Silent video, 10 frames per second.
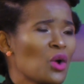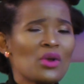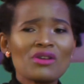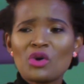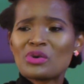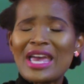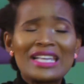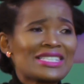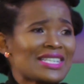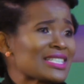when I've only
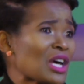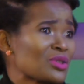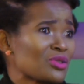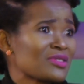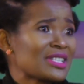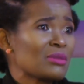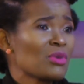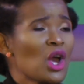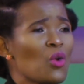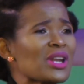had 6 hours of
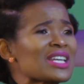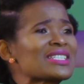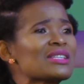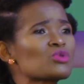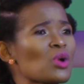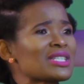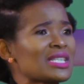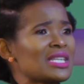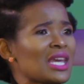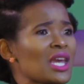sleep, when I sleep twice
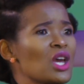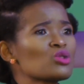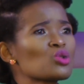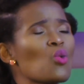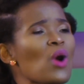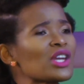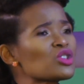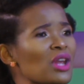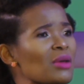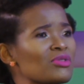a day. So why
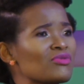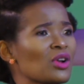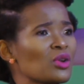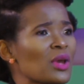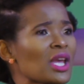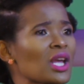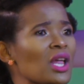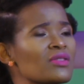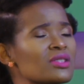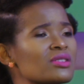should I be following
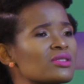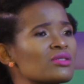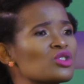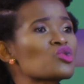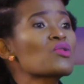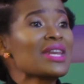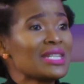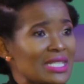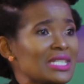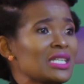this
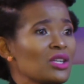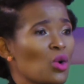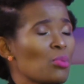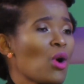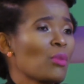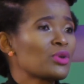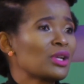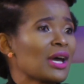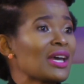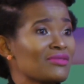trendy or
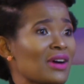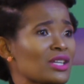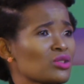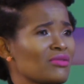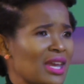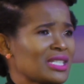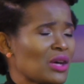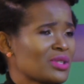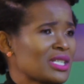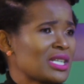popular advice of 8 hours a